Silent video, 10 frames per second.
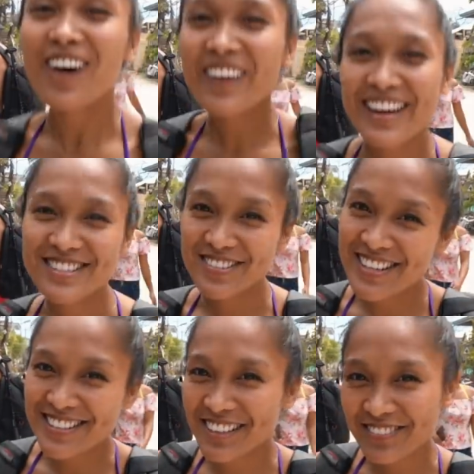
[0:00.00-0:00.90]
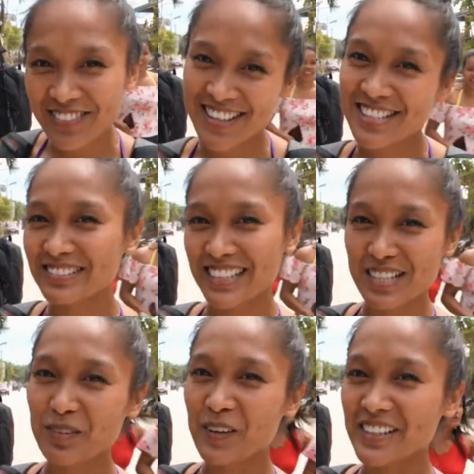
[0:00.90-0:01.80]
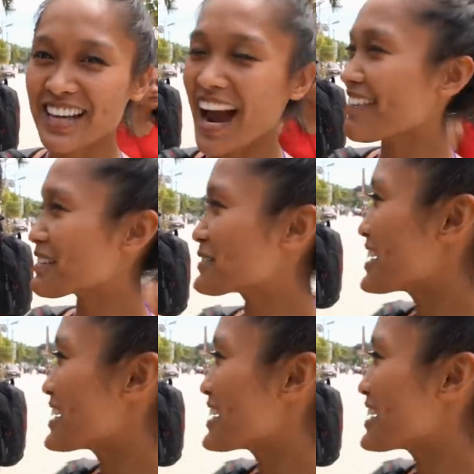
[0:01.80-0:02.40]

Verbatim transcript: Okay, so these are our friends that we're exploring the island